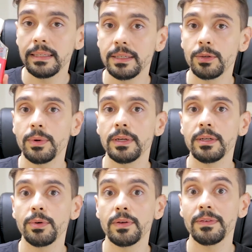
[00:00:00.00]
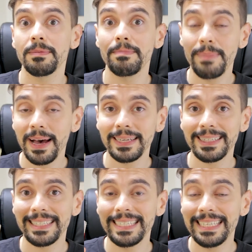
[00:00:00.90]
This one is one of the
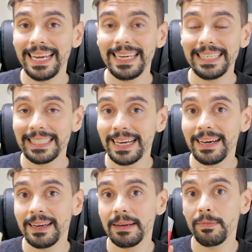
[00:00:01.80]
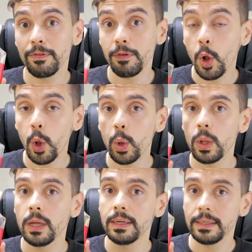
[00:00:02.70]
best daytime
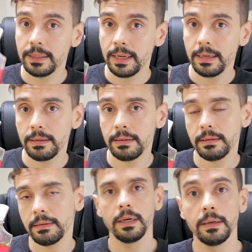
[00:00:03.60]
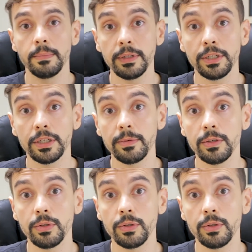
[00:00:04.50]
fall scents. Position number